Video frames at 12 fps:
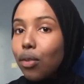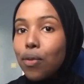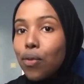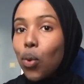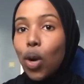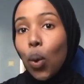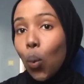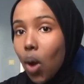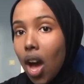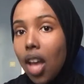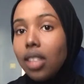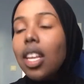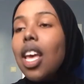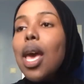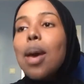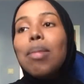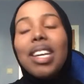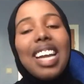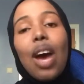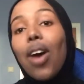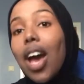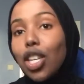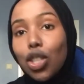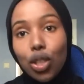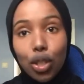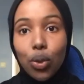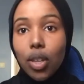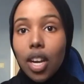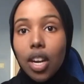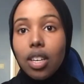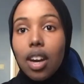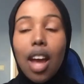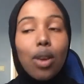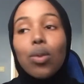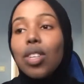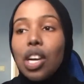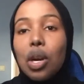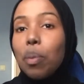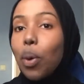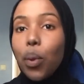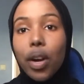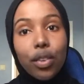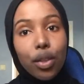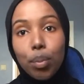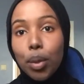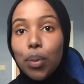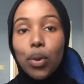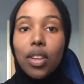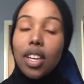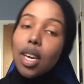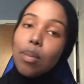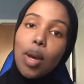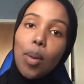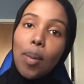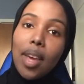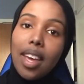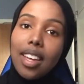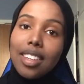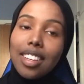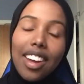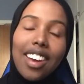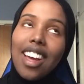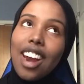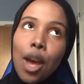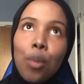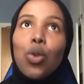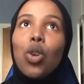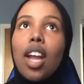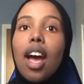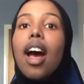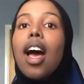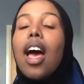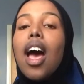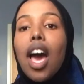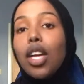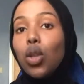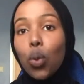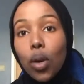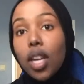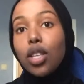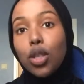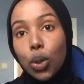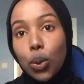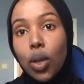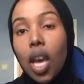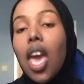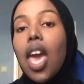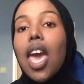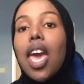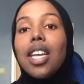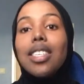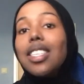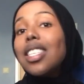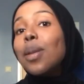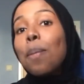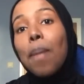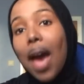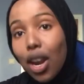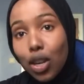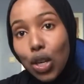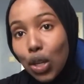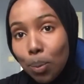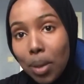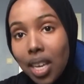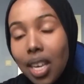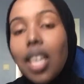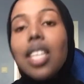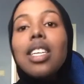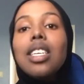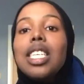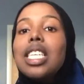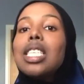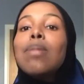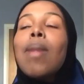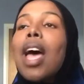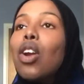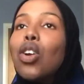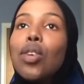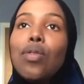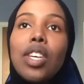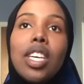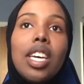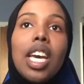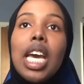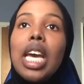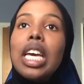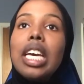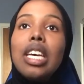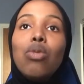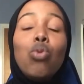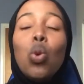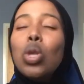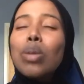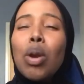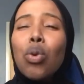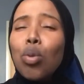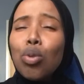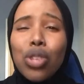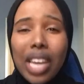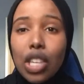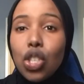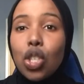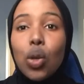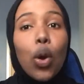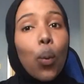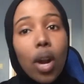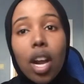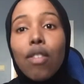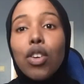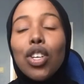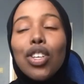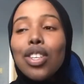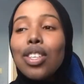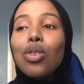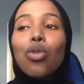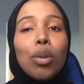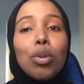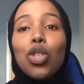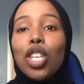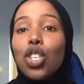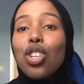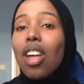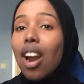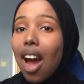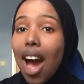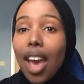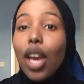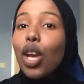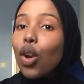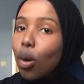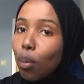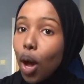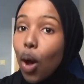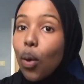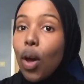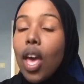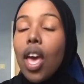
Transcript: for a while, but now I actually don't care. I don't care about what other people think about me. Like, alhamdulillah, I know what I do, and it doesn't matter to me. It doesn't matter if he it ruins my reputation or whatever. The reputation that I care about